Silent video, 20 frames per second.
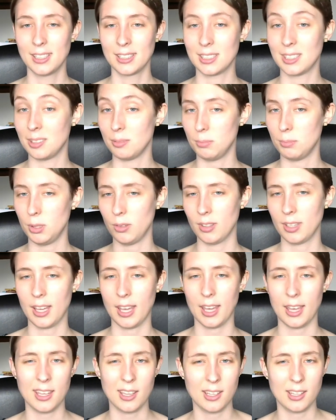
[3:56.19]

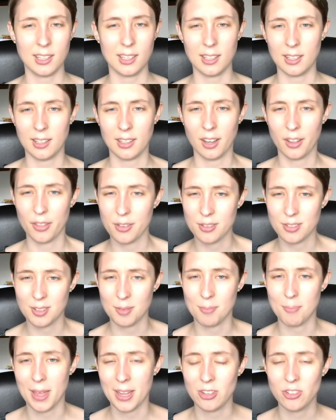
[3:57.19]
communicate in other
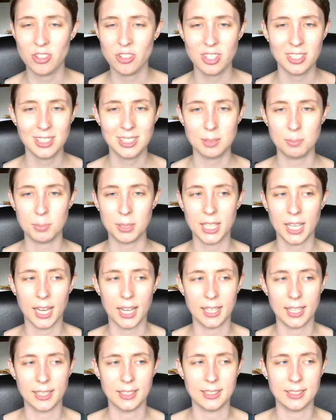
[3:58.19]
dimensions
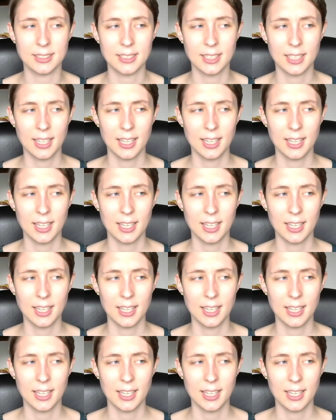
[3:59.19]
because